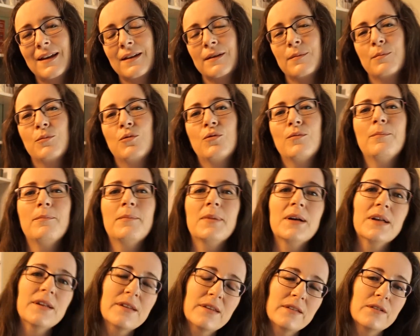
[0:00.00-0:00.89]
has more
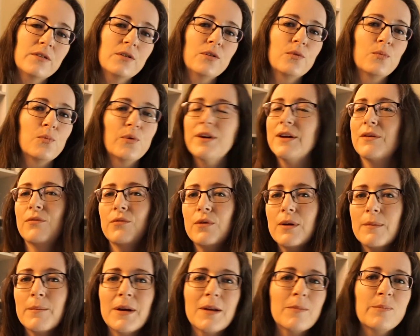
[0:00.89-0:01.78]
muscle,
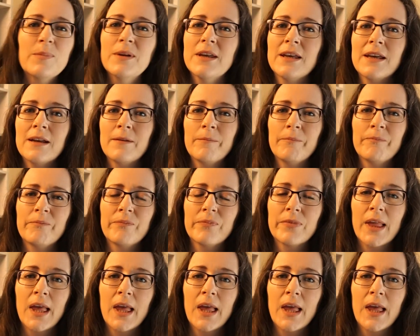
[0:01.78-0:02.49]
whatever it might be,